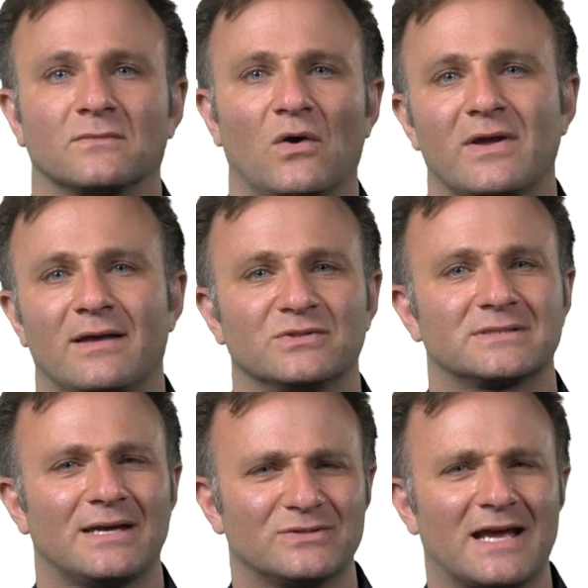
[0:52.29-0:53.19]
Okay, that was,
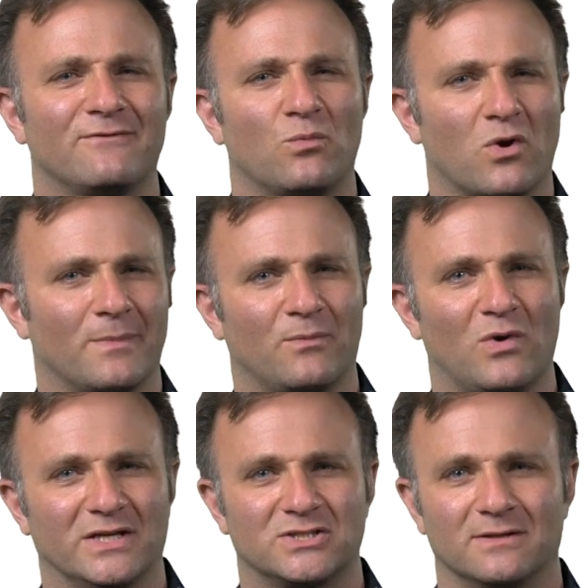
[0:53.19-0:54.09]
that was kind of a warm-up
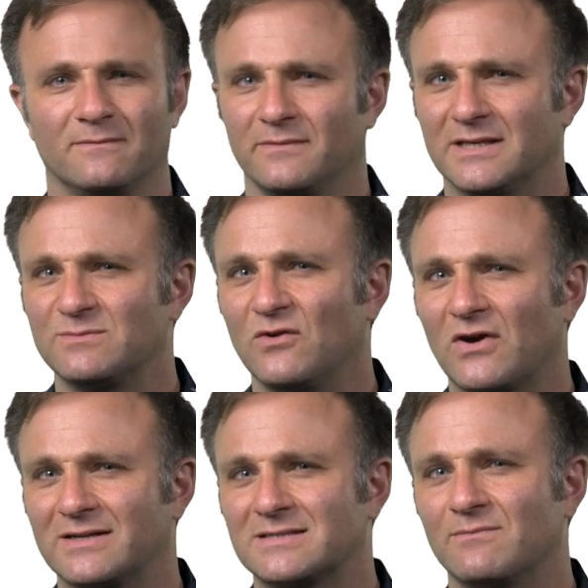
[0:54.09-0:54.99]
question. Let's move
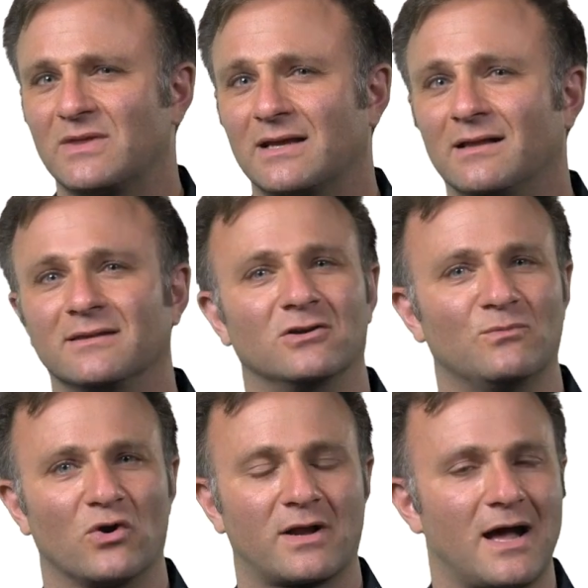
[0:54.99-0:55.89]
on to something a little
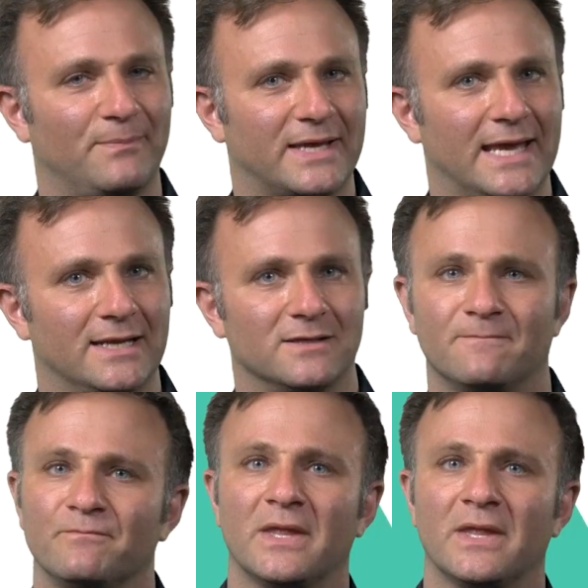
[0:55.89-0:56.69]
more complicated.